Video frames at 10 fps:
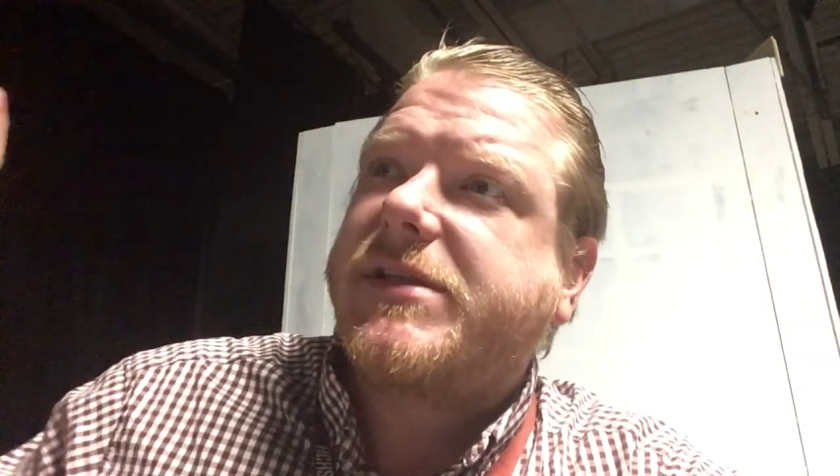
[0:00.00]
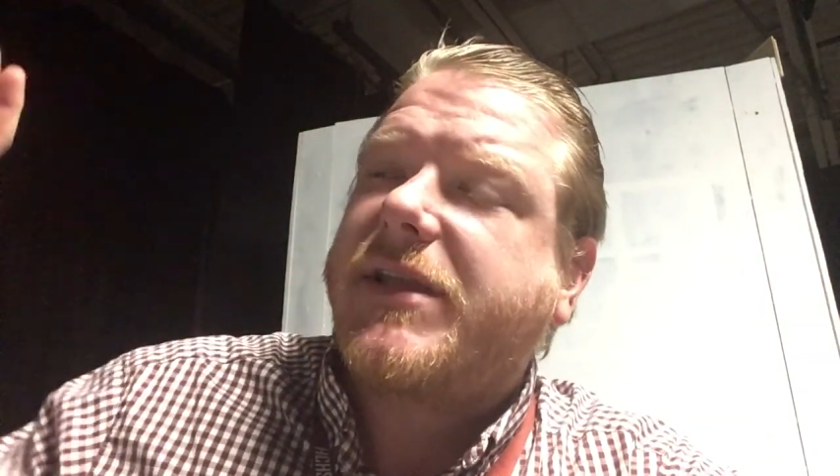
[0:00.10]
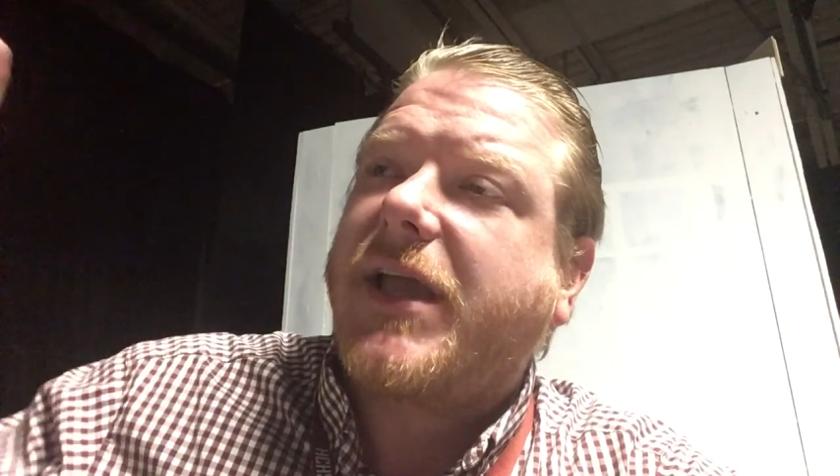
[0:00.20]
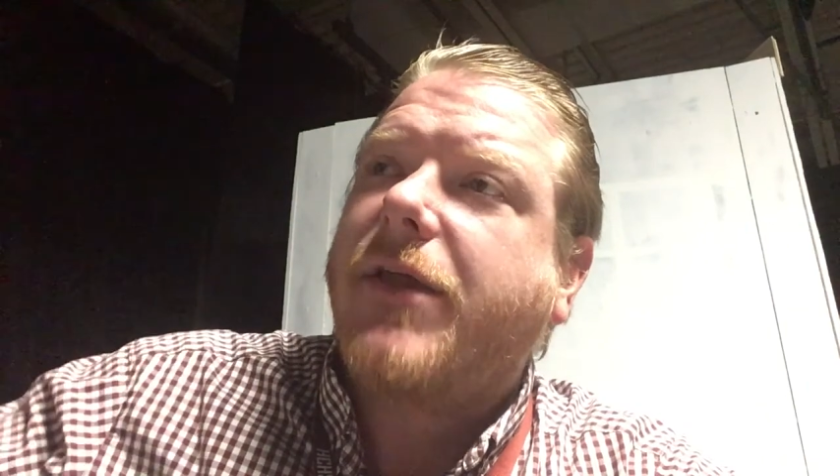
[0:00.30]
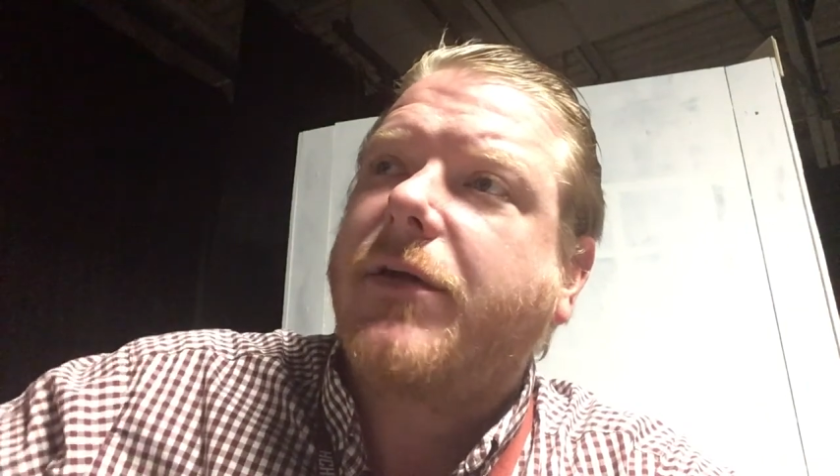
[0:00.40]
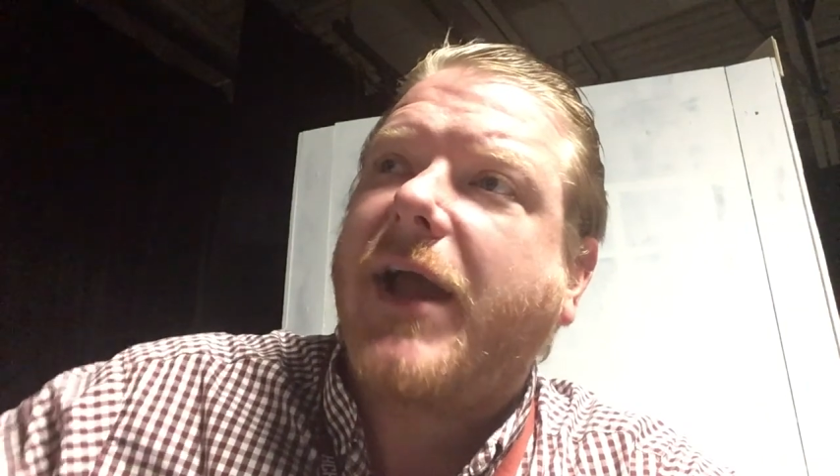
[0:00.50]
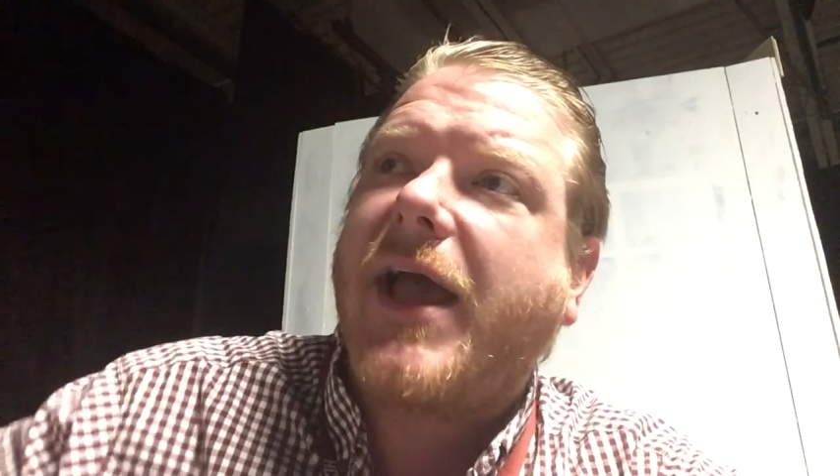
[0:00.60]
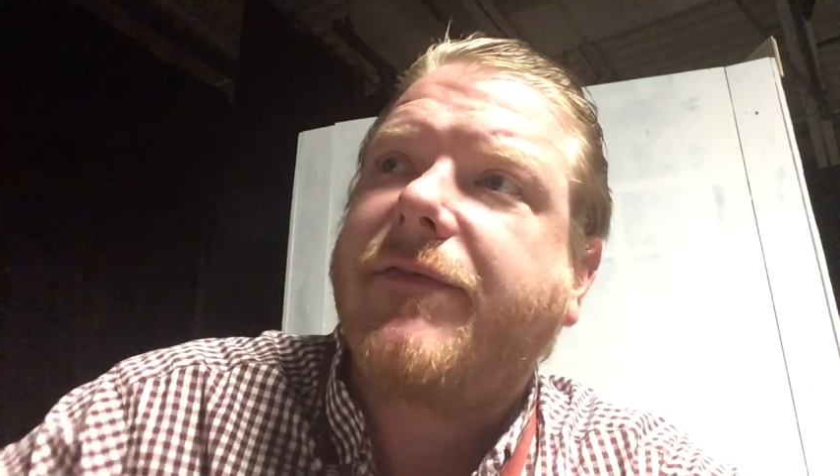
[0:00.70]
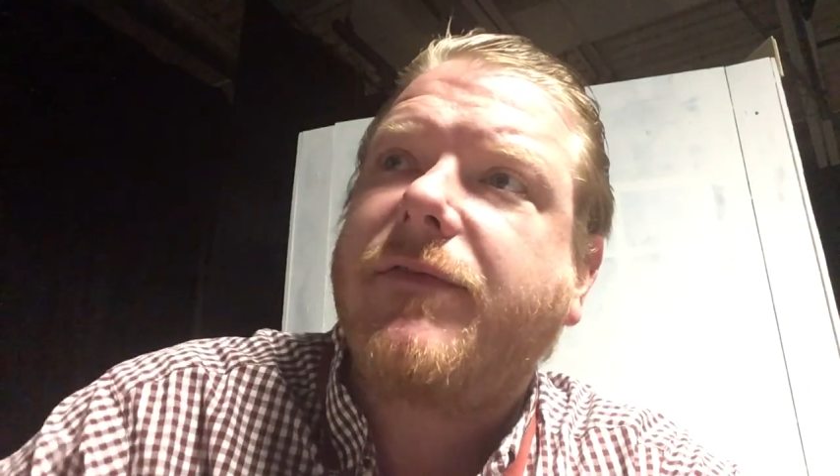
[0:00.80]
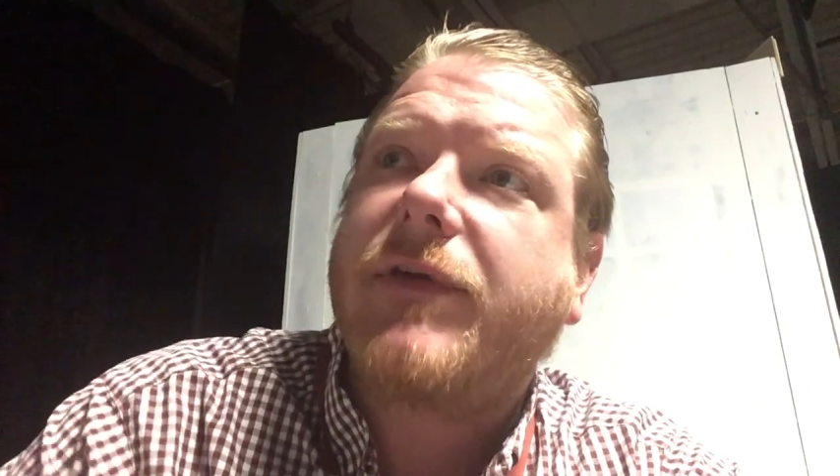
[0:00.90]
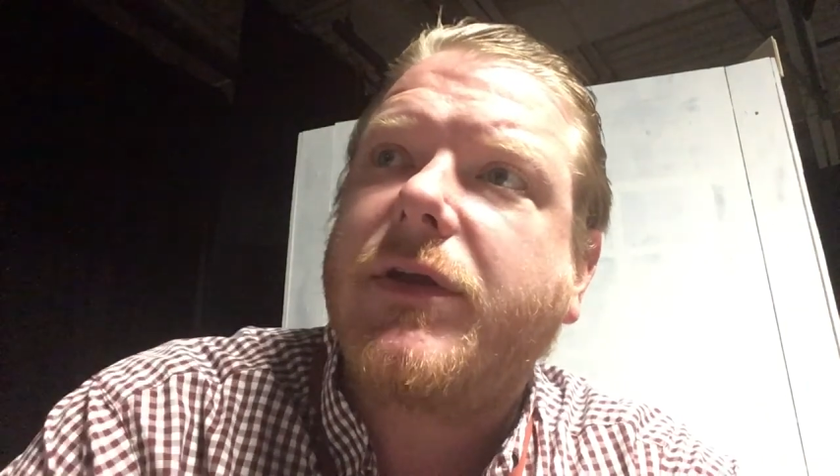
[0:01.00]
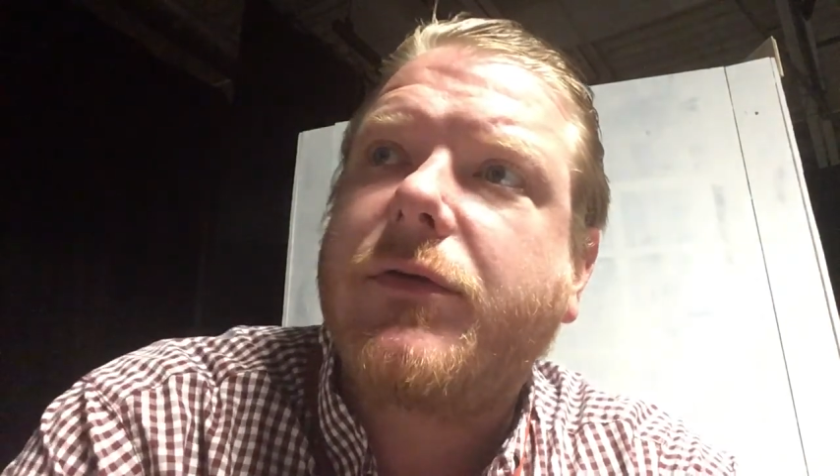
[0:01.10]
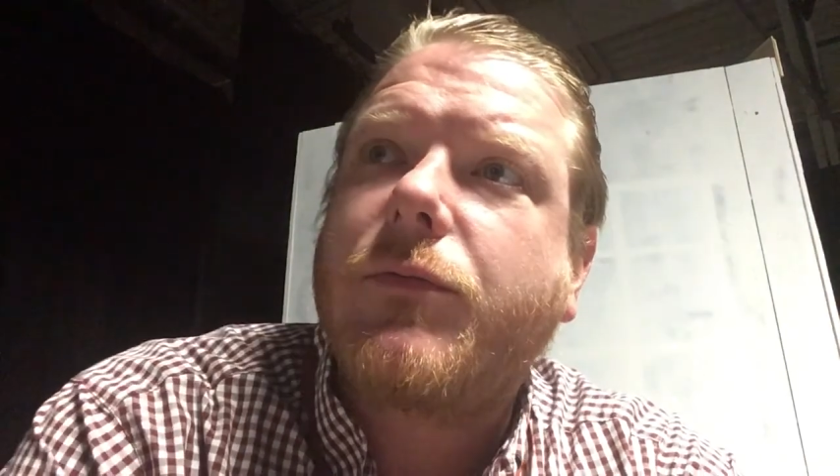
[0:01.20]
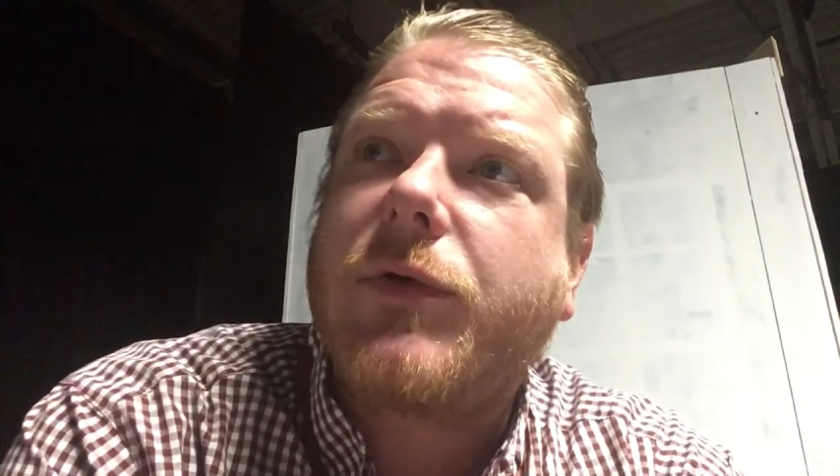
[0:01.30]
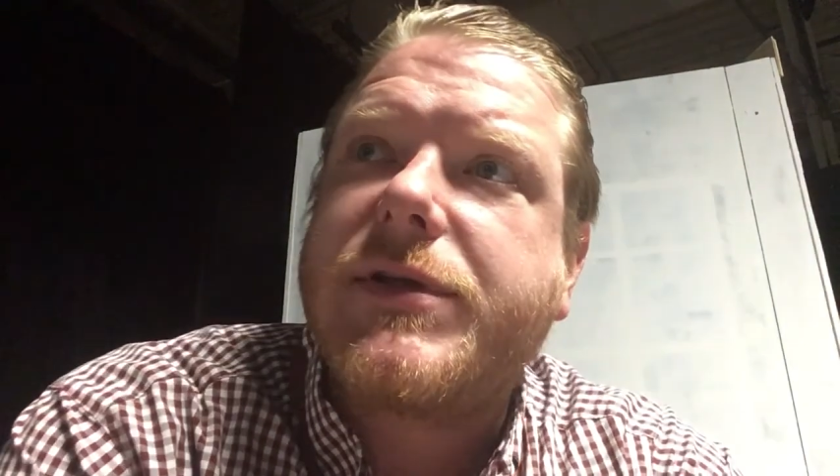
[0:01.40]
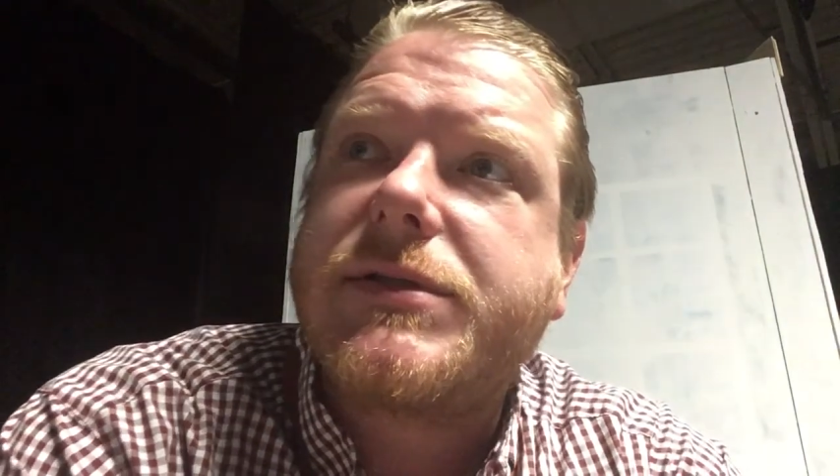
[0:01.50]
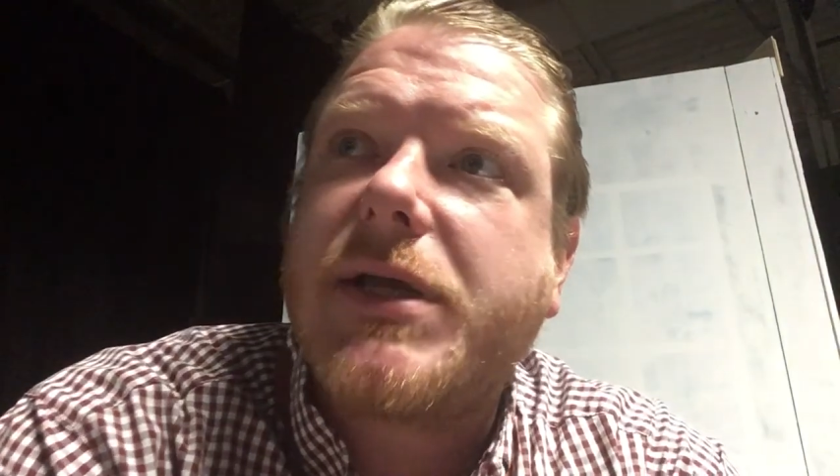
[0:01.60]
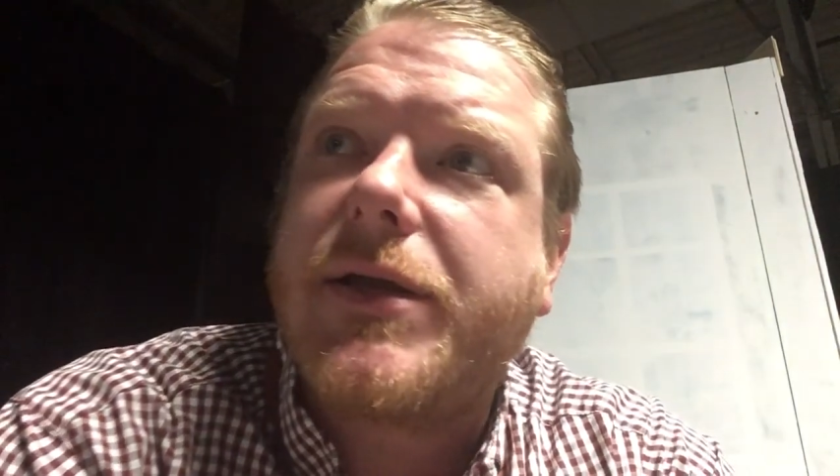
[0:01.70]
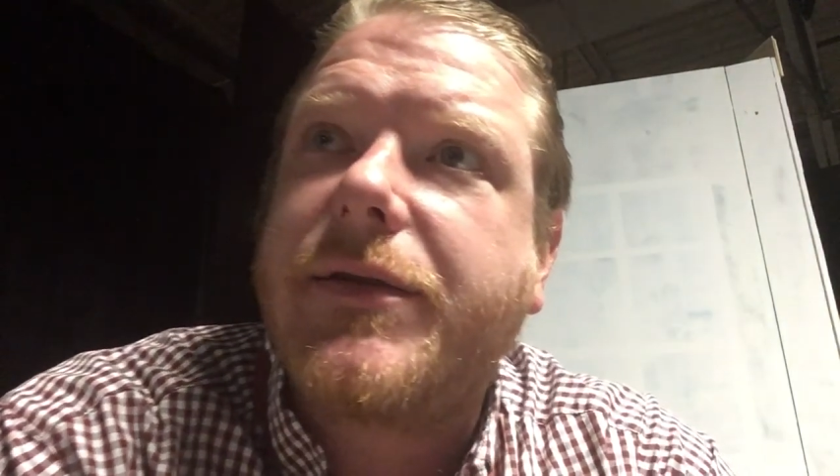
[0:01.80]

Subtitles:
and the other half of it was